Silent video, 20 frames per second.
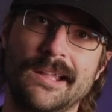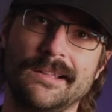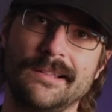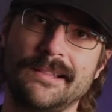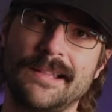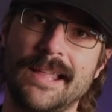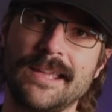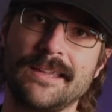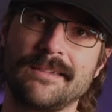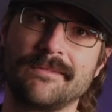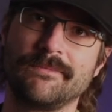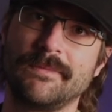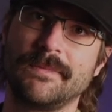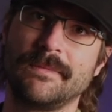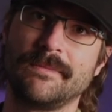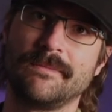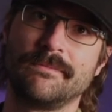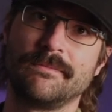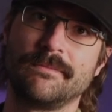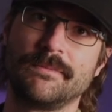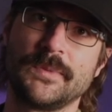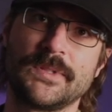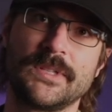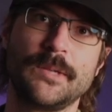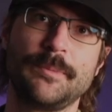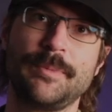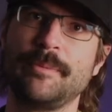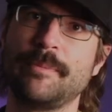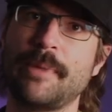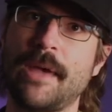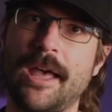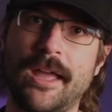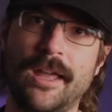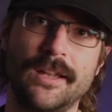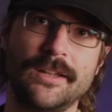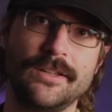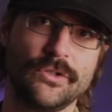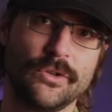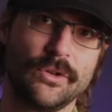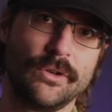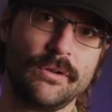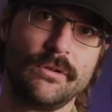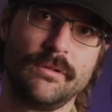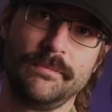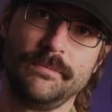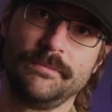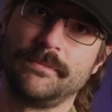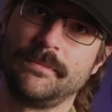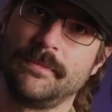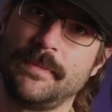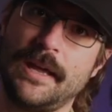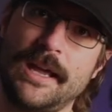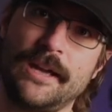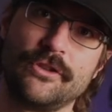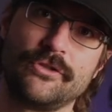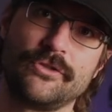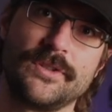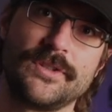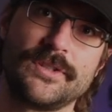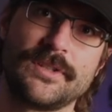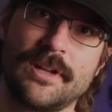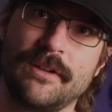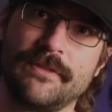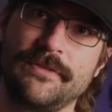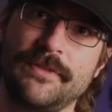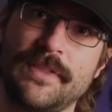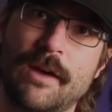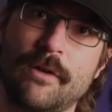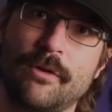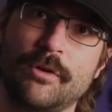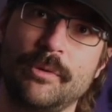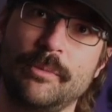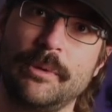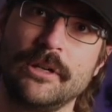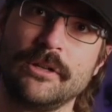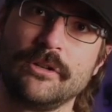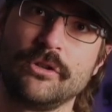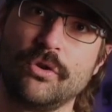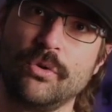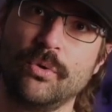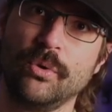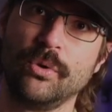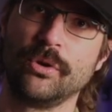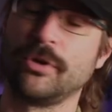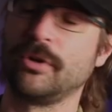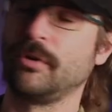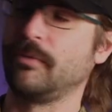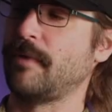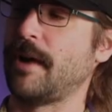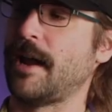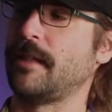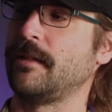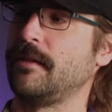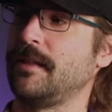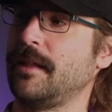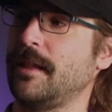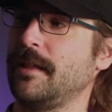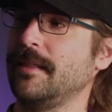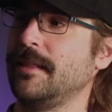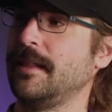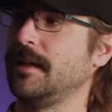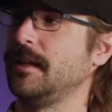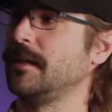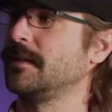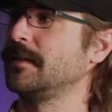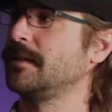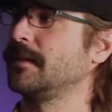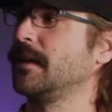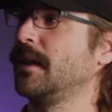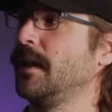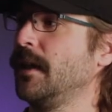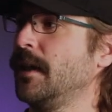like sleeping pads or extra stuff. That would have been cooler rather than this.